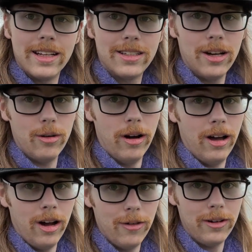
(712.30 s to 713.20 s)
so
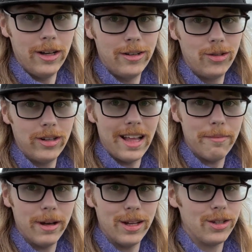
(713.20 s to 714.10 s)
hopefully you enjoyed that
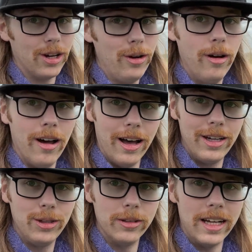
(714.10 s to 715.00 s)
bird show. I
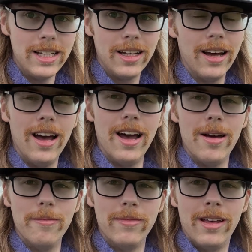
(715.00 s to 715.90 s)
sure did.
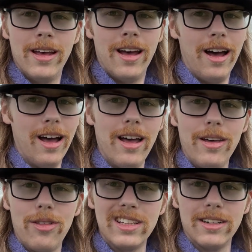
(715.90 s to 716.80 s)
I
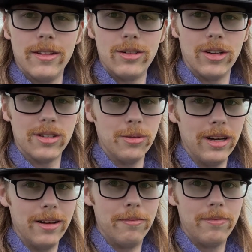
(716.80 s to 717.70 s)
think some of those shots
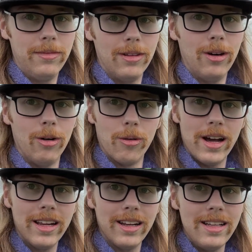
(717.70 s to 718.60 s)
were all
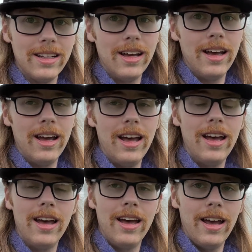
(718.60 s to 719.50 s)
right, at least.
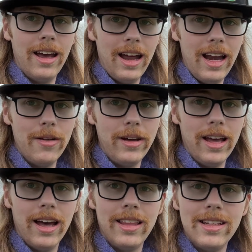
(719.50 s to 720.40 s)
Anyway,
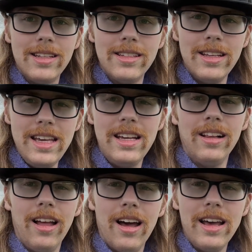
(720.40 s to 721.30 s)
this is
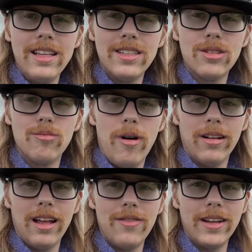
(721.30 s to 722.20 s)
Eagle Heights
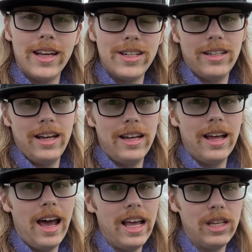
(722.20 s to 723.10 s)
Wildlife Foundation in
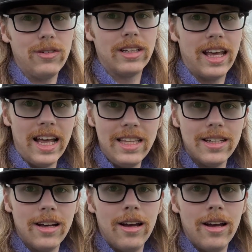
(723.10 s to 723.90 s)
Eynsford, Kent.